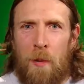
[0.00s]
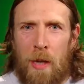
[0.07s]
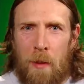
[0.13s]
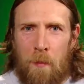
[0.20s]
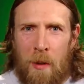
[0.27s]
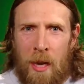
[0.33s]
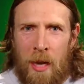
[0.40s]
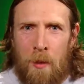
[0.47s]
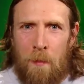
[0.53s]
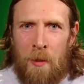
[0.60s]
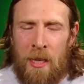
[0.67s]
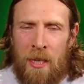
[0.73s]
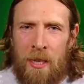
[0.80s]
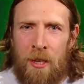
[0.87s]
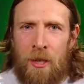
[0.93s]
big man
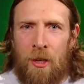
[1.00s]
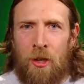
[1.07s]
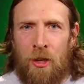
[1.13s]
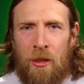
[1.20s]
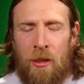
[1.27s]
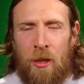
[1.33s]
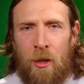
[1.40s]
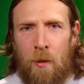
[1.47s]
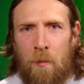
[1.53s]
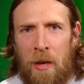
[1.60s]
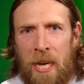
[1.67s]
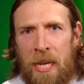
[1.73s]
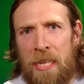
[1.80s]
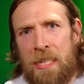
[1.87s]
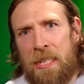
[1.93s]
beating a good little
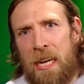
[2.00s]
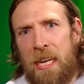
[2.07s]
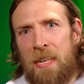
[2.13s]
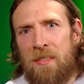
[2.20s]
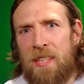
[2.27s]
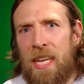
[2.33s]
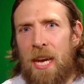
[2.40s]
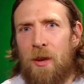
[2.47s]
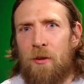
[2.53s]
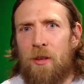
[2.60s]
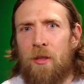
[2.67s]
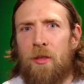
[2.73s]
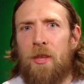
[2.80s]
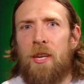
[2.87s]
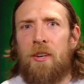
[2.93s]
man is kind of sound
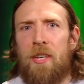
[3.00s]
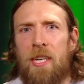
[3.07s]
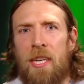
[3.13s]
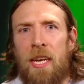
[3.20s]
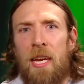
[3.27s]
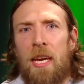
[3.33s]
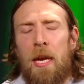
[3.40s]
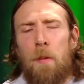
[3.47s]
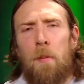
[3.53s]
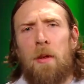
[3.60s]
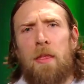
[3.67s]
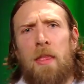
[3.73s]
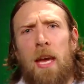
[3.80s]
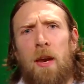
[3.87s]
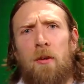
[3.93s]
in theory,
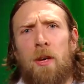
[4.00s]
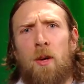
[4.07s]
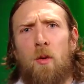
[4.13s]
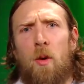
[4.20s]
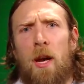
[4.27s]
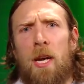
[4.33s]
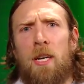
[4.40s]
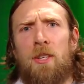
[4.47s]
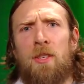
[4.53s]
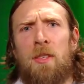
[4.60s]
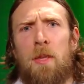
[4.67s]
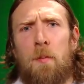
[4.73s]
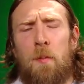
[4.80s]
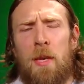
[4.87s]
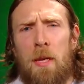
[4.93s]
but that requires
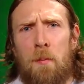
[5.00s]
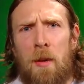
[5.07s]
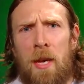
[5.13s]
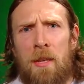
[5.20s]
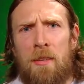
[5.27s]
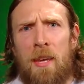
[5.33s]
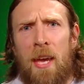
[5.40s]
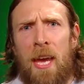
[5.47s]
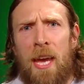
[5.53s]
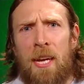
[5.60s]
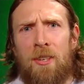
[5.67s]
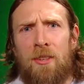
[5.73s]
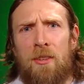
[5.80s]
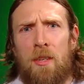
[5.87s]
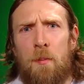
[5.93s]
the big man to
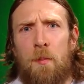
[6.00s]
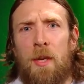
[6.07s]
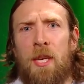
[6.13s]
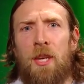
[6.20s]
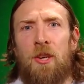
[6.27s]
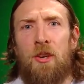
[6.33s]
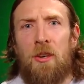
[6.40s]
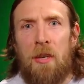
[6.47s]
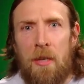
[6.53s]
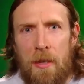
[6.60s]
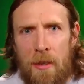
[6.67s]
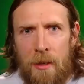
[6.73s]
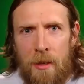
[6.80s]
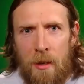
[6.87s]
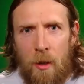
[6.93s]
actually be good,
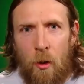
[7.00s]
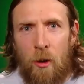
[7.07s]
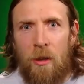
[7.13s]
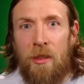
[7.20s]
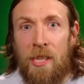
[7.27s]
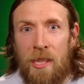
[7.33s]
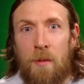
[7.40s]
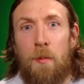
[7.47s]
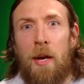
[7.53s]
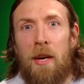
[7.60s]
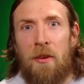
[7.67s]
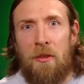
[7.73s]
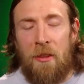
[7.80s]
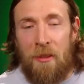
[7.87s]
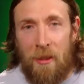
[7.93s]
or at least
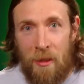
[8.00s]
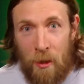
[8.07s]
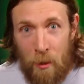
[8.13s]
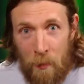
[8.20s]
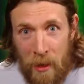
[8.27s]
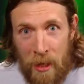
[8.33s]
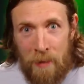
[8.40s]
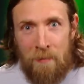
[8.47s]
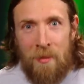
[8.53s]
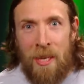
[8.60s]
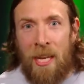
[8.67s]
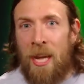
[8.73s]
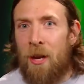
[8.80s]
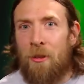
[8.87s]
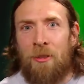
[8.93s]
better than the little man,
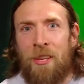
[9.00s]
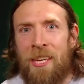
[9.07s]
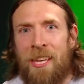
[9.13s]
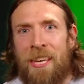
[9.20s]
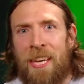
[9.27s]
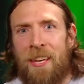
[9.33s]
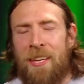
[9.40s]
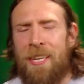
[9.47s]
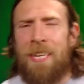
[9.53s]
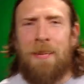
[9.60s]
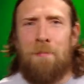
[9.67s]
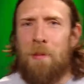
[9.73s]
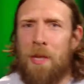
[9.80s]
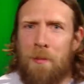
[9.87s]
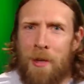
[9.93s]
and I don't think he
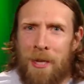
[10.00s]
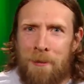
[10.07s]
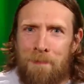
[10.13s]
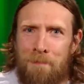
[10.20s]
can beat me.